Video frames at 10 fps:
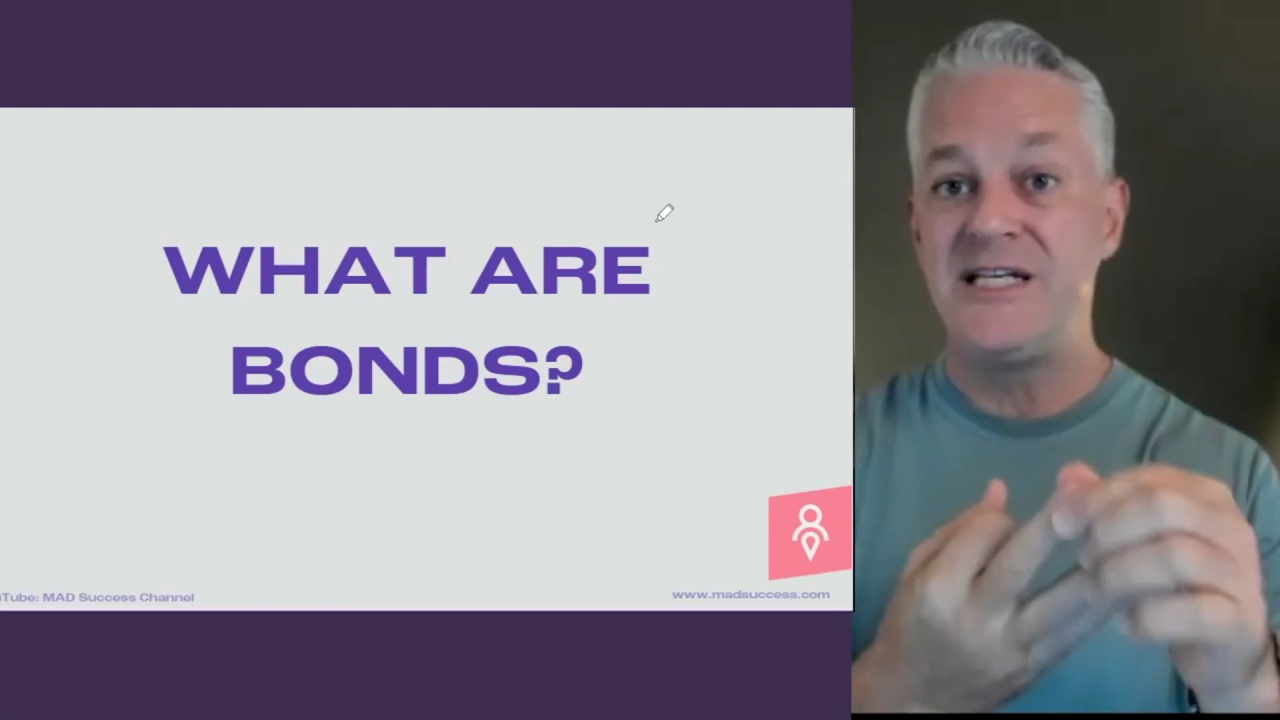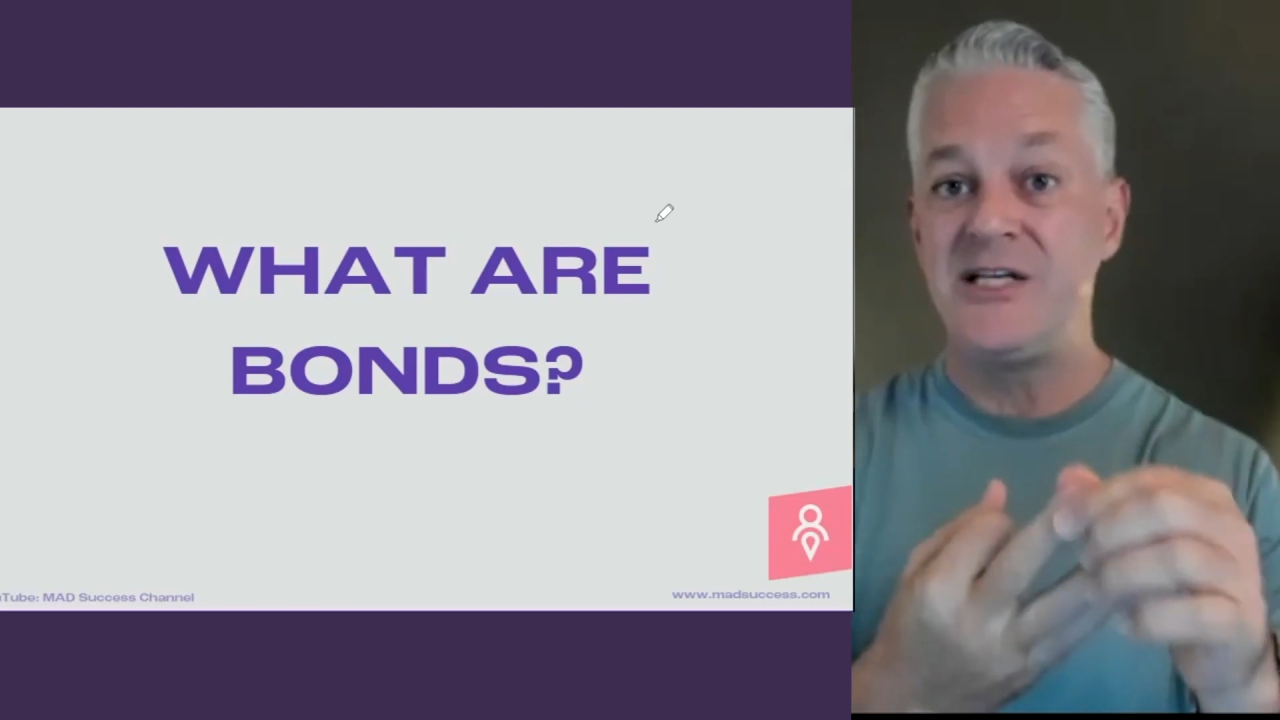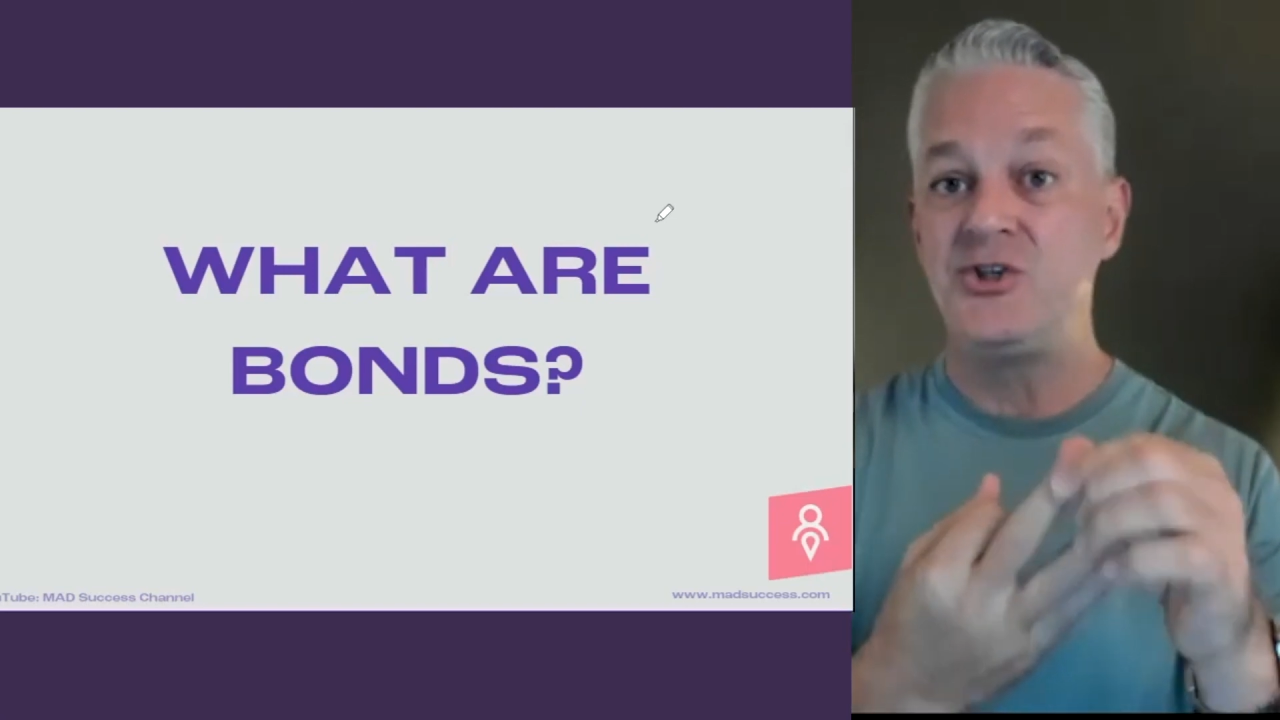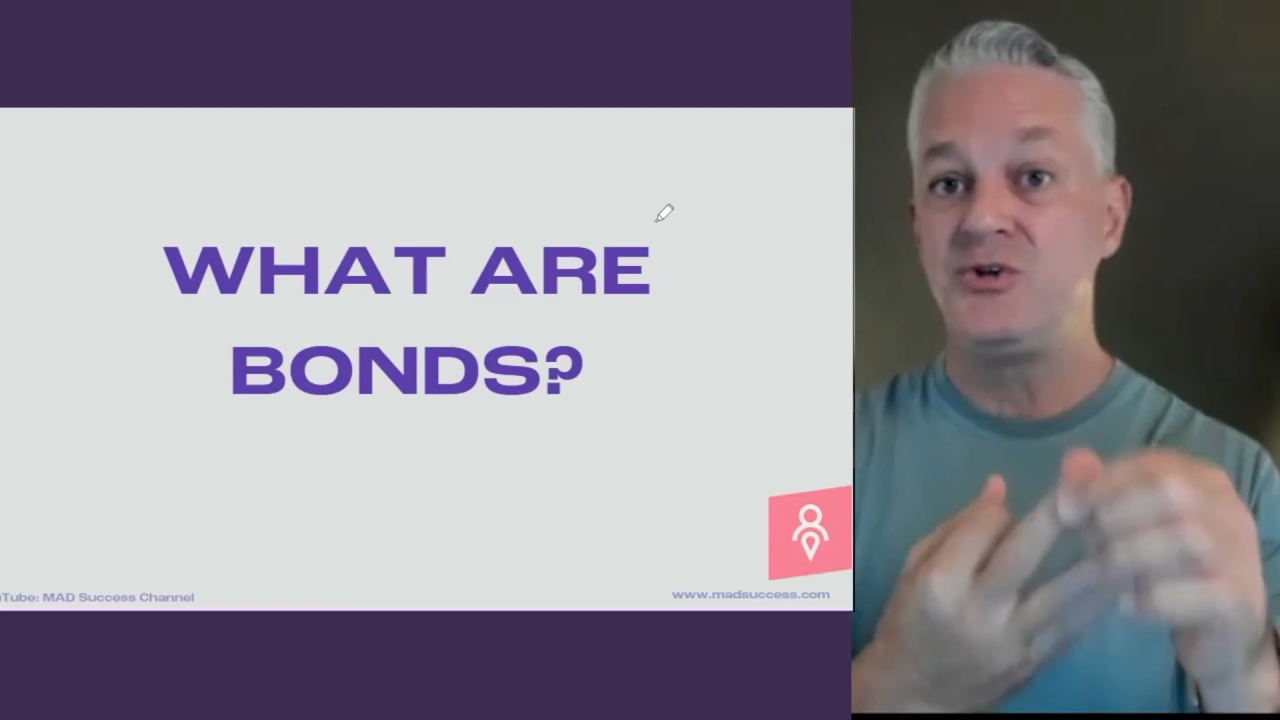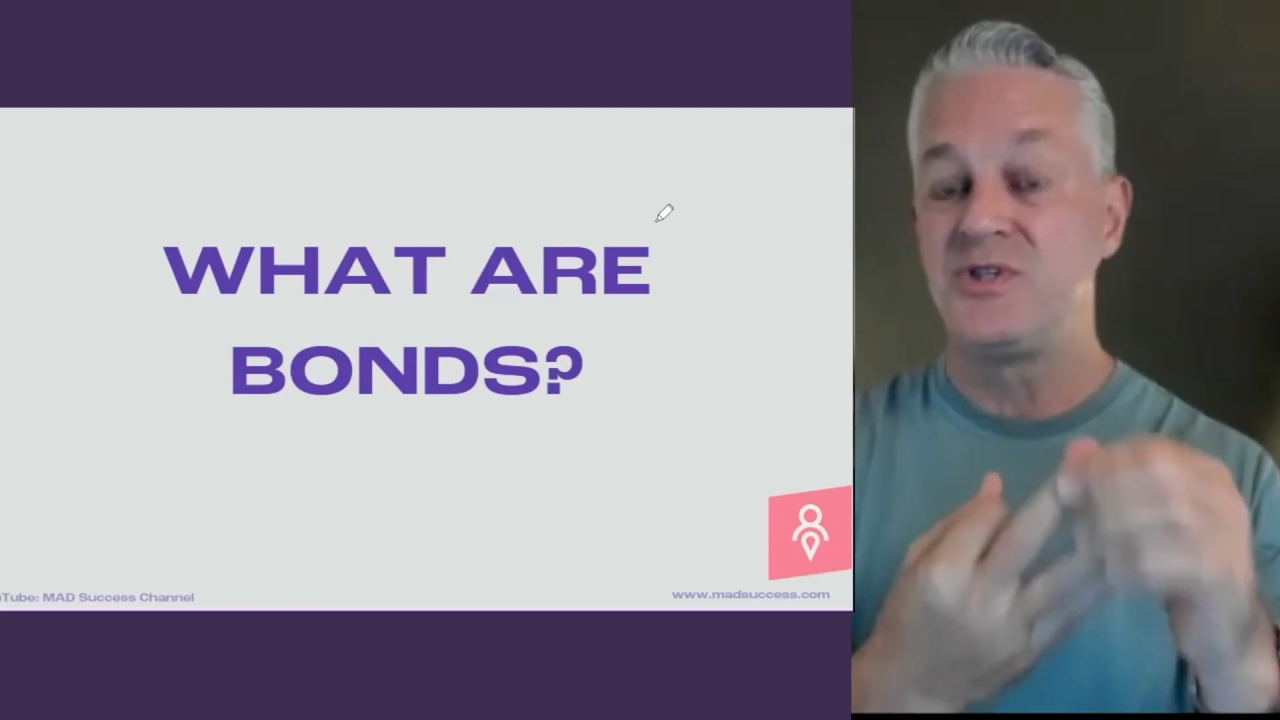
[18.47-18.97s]

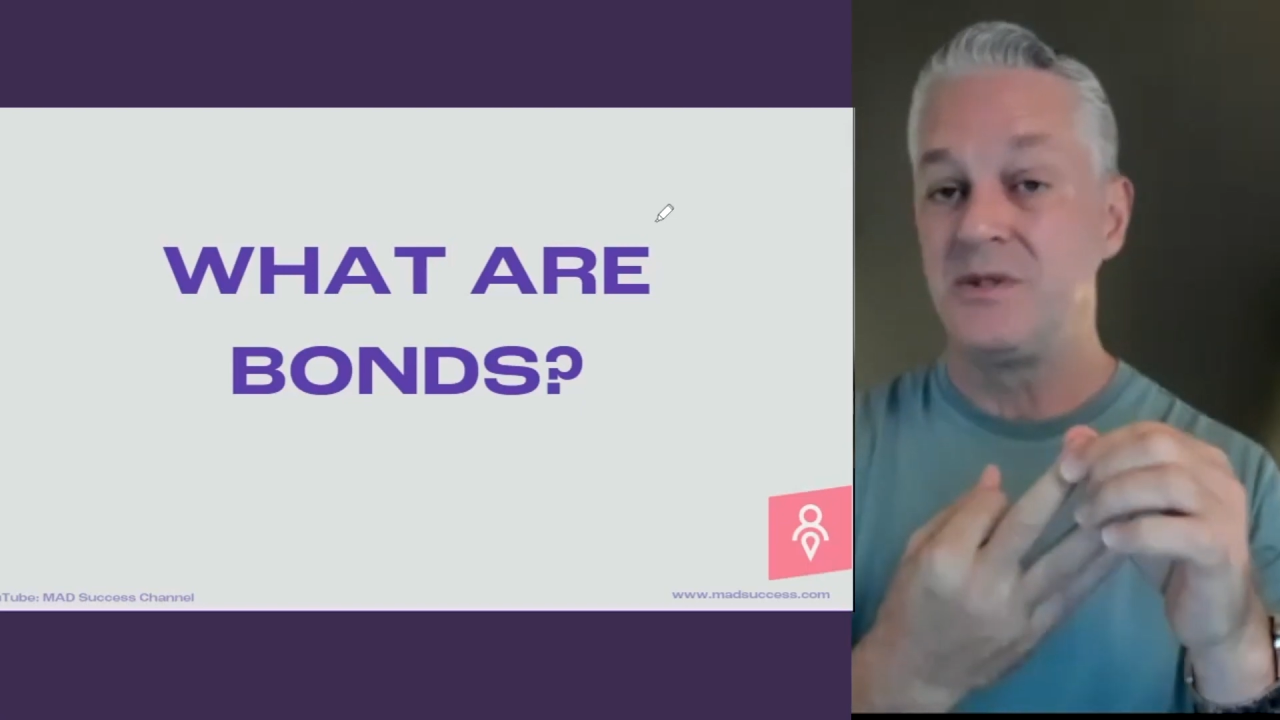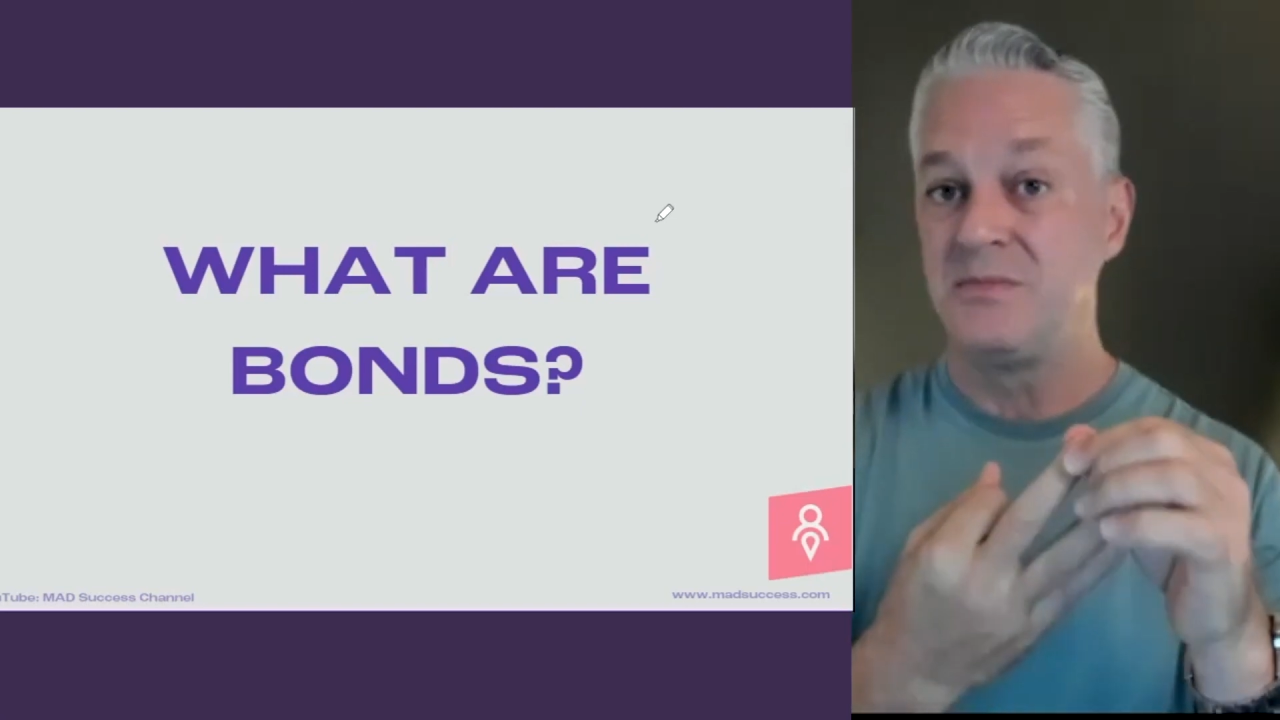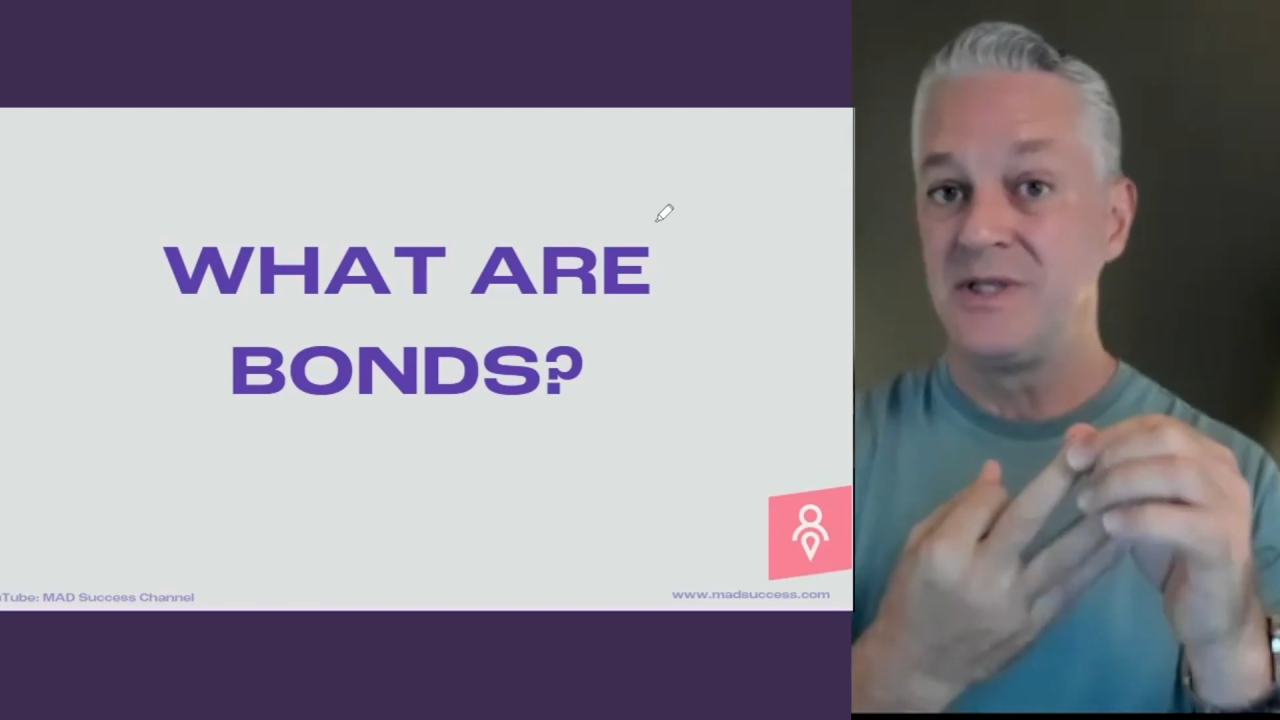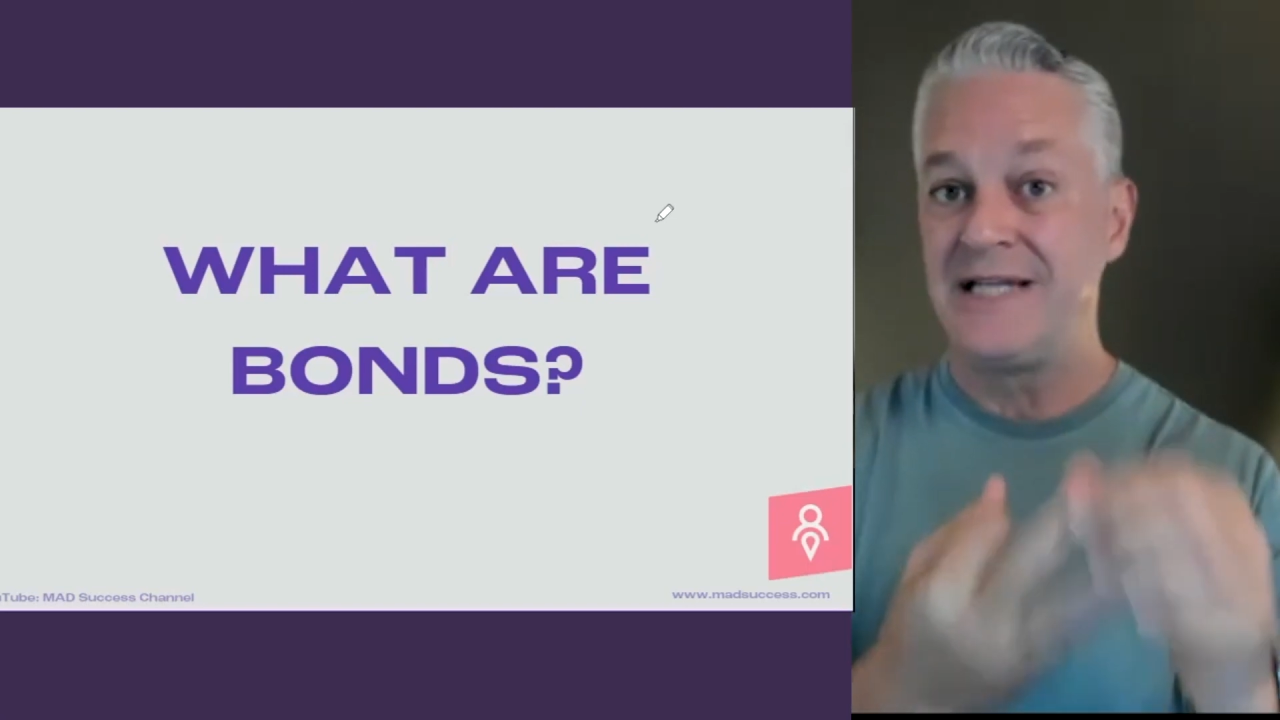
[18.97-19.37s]
teach you some